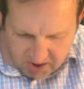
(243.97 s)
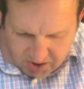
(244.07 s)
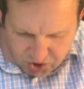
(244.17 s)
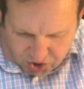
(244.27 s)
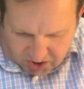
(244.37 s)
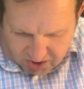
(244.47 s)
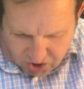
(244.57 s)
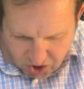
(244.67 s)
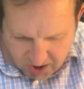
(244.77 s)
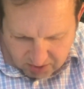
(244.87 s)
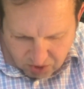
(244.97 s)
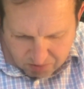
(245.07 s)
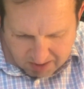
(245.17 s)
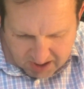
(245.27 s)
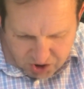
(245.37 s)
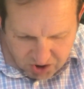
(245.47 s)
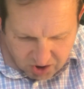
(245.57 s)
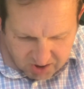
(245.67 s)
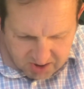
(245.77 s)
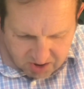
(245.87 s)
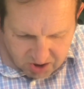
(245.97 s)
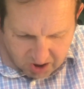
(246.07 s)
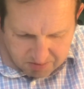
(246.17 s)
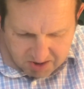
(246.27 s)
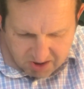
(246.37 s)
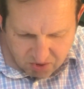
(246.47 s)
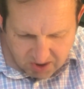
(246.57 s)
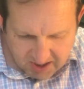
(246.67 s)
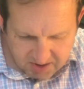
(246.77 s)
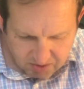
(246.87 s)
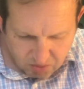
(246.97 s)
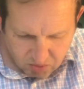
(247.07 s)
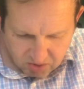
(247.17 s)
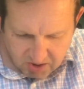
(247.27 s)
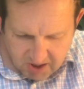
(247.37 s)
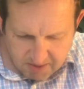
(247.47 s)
Shit, Doyel and Amashkanites and Tumid that you constantly will